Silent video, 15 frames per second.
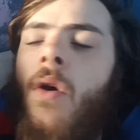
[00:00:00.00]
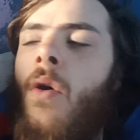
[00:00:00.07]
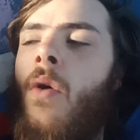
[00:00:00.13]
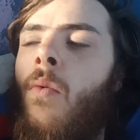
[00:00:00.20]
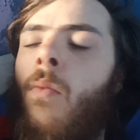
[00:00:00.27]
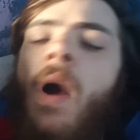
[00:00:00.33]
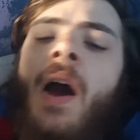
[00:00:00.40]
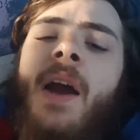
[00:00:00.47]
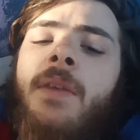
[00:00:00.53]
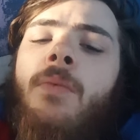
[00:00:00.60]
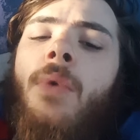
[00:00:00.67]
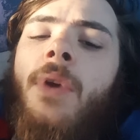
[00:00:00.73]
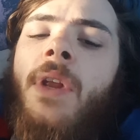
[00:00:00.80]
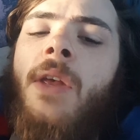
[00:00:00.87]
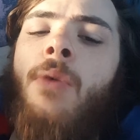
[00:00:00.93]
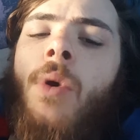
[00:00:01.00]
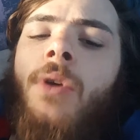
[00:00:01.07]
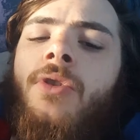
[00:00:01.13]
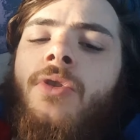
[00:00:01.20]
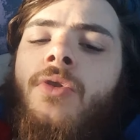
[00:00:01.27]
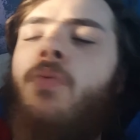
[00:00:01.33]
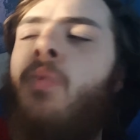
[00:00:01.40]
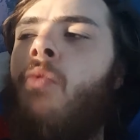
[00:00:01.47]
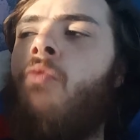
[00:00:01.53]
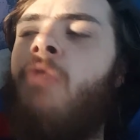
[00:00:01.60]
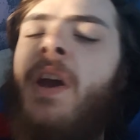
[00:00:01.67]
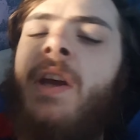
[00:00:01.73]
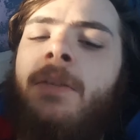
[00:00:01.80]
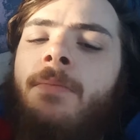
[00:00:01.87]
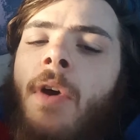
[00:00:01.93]
Why would he want to
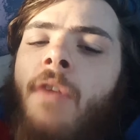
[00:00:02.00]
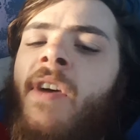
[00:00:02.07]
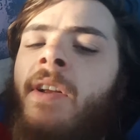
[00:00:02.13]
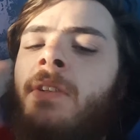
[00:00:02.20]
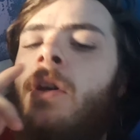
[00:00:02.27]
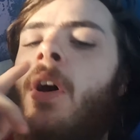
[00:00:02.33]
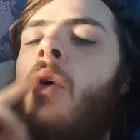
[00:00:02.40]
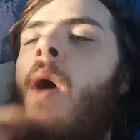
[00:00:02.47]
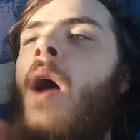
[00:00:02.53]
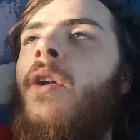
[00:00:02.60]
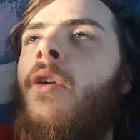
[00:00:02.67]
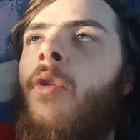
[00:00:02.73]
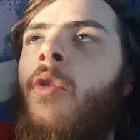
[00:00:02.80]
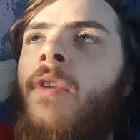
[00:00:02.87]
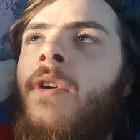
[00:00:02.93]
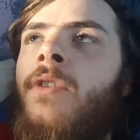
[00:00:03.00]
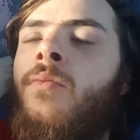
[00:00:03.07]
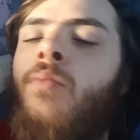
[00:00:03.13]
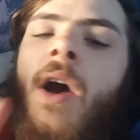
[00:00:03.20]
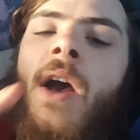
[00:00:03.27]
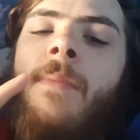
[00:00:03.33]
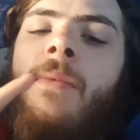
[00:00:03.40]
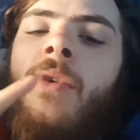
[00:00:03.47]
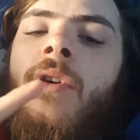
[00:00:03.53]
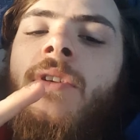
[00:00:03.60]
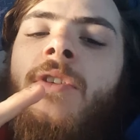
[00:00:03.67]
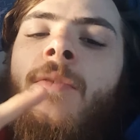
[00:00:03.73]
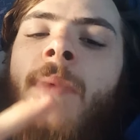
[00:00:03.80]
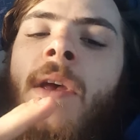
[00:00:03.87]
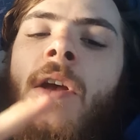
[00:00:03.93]
raise my rent? Oh, I know the reason why. Because
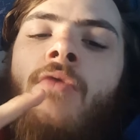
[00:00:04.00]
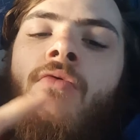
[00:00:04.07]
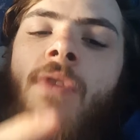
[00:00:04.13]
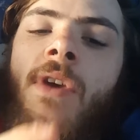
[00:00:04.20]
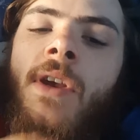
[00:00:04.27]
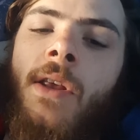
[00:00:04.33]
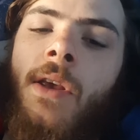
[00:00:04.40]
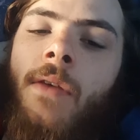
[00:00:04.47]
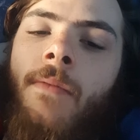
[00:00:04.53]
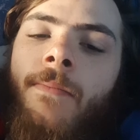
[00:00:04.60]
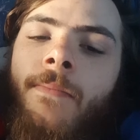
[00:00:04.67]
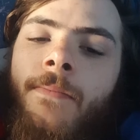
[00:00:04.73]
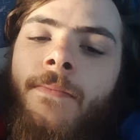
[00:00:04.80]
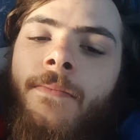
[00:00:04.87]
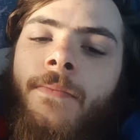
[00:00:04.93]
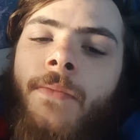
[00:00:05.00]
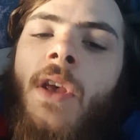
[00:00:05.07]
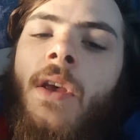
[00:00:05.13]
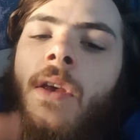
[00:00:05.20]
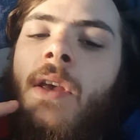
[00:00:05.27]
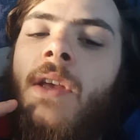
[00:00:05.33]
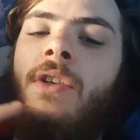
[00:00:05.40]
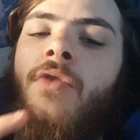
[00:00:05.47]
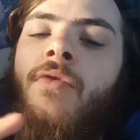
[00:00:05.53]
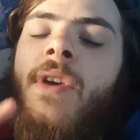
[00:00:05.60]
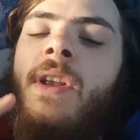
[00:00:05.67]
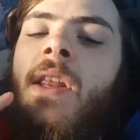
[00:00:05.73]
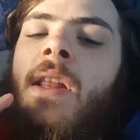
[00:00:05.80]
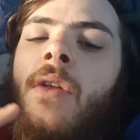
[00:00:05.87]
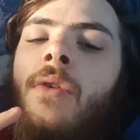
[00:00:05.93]
he's a bit greedy. He's a
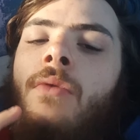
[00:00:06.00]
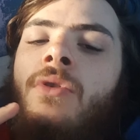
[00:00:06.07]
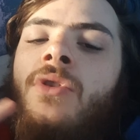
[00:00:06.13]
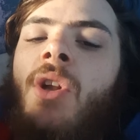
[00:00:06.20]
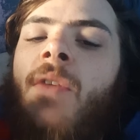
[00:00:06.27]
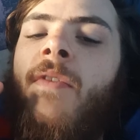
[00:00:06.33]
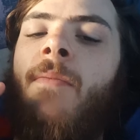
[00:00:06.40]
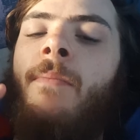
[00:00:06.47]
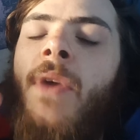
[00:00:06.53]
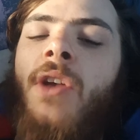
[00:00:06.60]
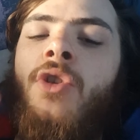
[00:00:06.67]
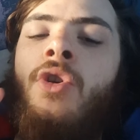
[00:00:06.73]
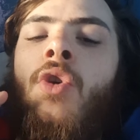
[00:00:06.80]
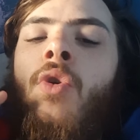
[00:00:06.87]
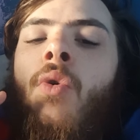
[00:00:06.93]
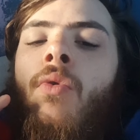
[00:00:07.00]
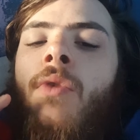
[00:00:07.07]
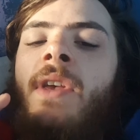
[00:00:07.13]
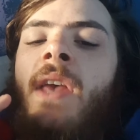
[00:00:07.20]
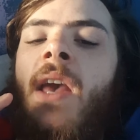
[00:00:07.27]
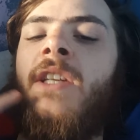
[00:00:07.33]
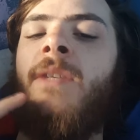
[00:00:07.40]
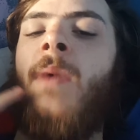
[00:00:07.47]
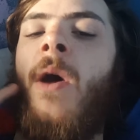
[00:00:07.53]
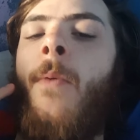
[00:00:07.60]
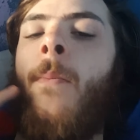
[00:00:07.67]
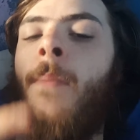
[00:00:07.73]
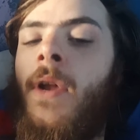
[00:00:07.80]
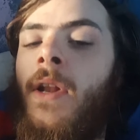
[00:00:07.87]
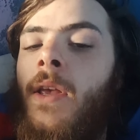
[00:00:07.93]
greedy little son of a bitch who only cares about
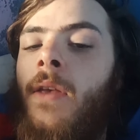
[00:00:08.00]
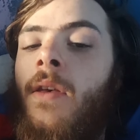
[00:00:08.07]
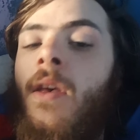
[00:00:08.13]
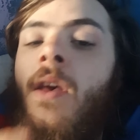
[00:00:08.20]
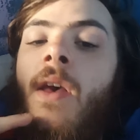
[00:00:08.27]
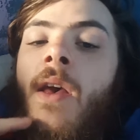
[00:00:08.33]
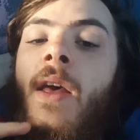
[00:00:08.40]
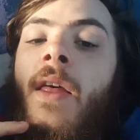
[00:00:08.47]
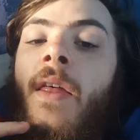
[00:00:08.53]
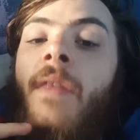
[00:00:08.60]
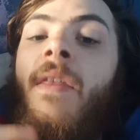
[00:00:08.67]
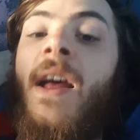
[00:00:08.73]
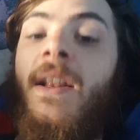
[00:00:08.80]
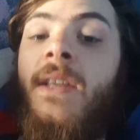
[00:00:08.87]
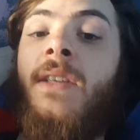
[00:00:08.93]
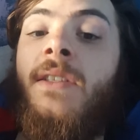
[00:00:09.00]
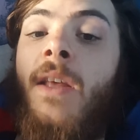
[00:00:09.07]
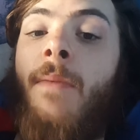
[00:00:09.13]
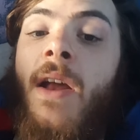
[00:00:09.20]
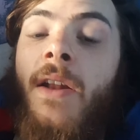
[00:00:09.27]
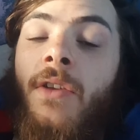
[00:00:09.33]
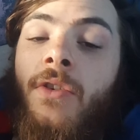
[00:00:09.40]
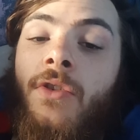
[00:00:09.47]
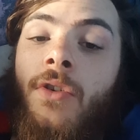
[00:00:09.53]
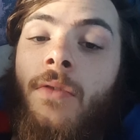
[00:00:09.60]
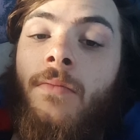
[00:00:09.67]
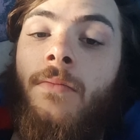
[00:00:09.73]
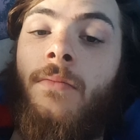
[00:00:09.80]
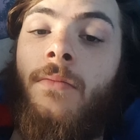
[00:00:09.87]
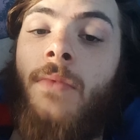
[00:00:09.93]
money. That is the manager
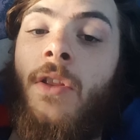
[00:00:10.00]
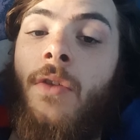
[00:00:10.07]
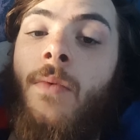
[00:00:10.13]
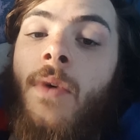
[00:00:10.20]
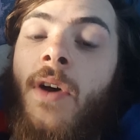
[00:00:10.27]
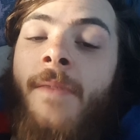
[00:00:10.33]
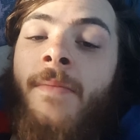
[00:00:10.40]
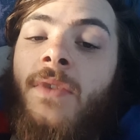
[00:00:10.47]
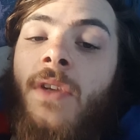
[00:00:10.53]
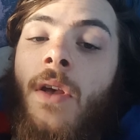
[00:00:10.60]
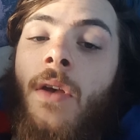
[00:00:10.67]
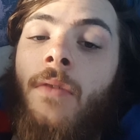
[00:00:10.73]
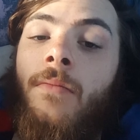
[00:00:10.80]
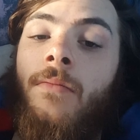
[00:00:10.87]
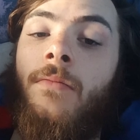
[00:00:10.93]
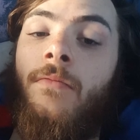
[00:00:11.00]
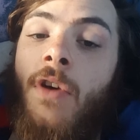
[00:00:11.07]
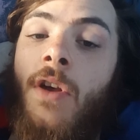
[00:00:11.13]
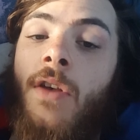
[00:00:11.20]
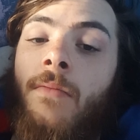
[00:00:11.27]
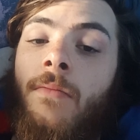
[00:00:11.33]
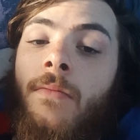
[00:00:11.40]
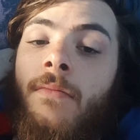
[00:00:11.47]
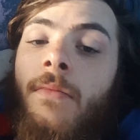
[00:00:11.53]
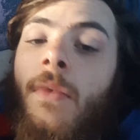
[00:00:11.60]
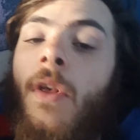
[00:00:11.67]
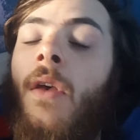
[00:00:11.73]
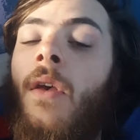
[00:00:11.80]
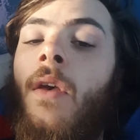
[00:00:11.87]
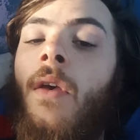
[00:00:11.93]
in the YMCA, right?
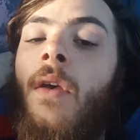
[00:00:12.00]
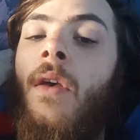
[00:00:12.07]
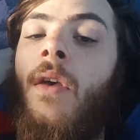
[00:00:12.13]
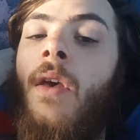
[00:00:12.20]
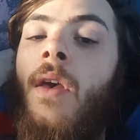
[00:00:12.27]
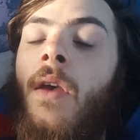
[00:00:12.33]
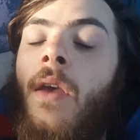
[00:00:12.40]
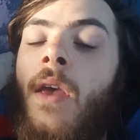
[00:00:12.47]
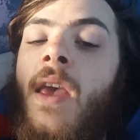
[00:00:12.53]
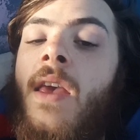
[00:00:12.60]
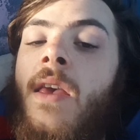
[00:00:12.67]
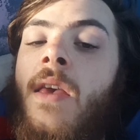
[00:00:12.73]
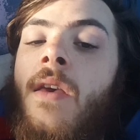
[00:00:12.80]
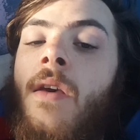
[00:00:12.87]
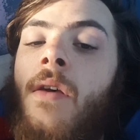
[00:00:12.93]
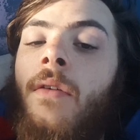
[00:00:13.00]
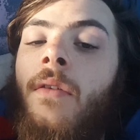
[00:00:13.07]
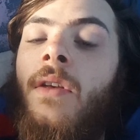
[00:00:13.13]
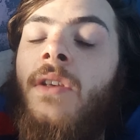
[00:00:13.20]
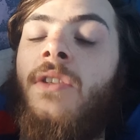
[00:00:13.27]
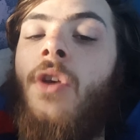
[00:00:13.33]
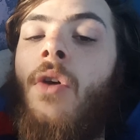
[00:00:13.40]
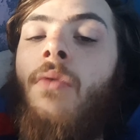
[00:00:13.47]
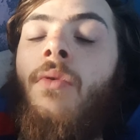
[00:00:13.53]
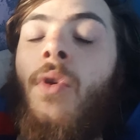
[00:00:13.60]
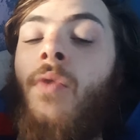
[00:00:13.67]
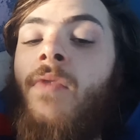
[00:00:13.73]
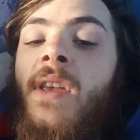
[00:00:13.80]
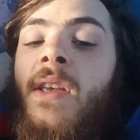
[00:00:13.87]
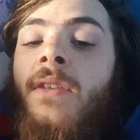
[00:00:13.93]
He is the only
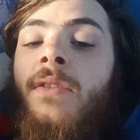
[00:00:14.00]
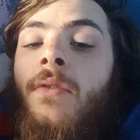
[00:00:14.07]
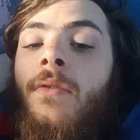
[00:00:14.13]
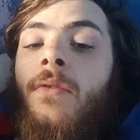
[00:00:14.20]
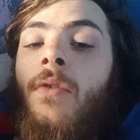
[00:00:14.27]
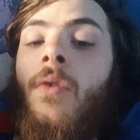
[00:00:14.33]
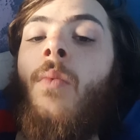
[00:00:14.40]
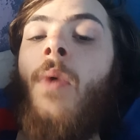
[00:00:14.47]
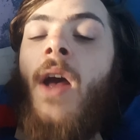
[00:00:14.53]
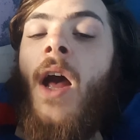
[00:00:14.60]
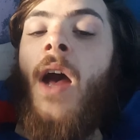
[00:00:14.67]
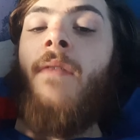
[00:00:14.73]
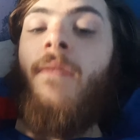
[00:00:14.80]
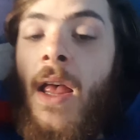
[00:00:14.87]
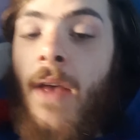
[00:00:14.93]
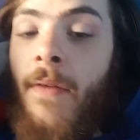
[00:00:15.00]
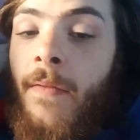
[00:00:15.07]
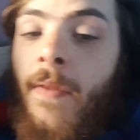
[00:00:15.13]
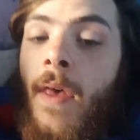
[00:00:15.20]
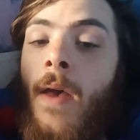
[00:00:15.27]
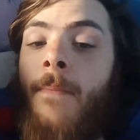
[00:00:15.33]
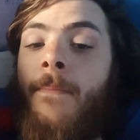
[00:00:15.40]
reason why I've left there.